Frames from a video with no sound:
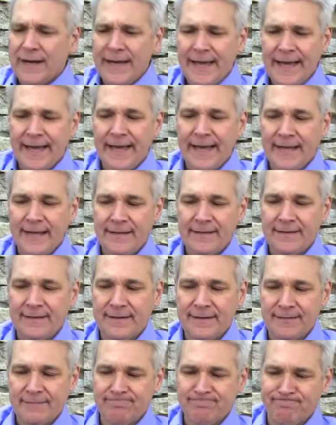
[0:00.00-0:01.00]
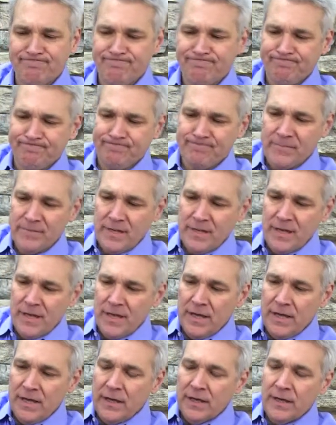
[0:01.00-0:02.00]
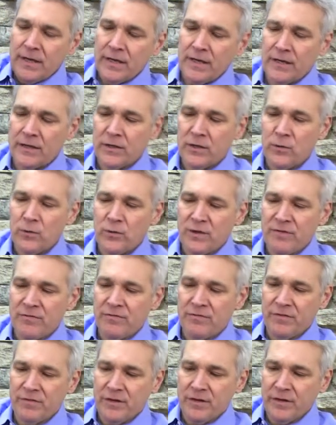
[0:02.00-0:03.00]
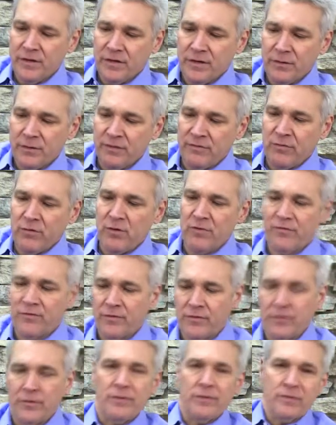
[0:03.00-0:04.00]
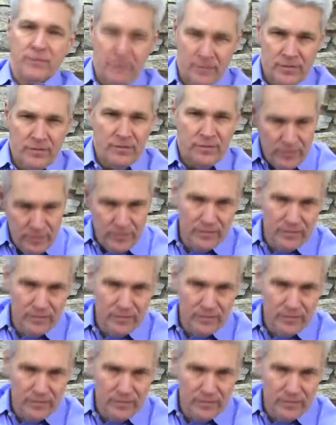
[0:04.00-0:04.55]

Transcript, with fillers: And, um, you know, we've, uh, we've offered uh,